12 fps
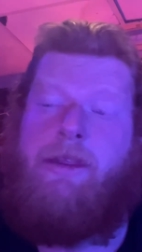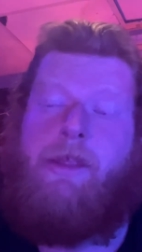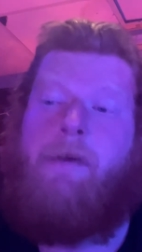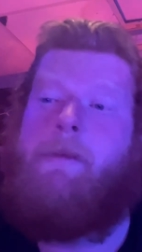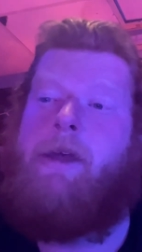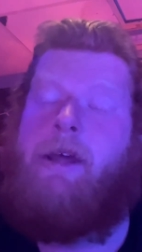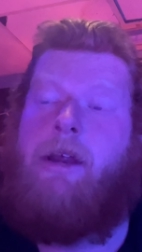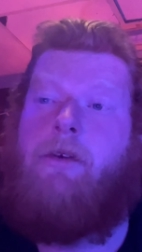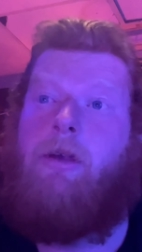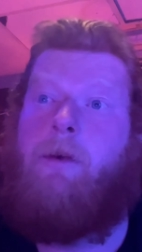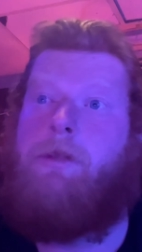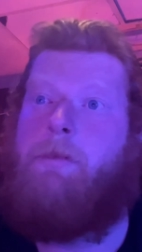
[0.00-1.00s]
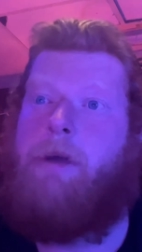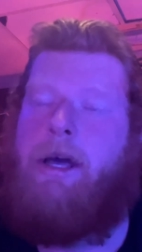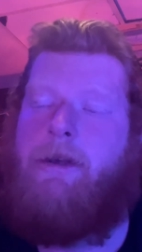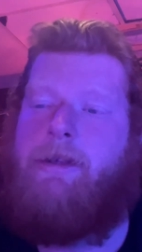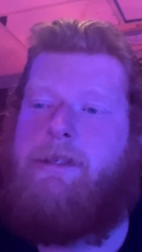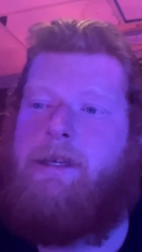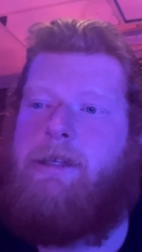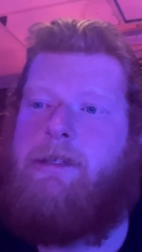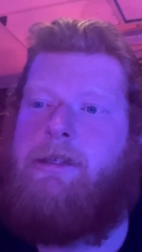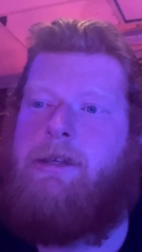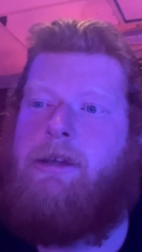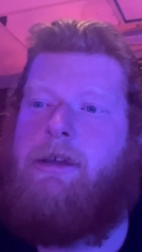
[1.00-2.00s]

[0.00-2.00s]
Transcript: They may not agree with the policies,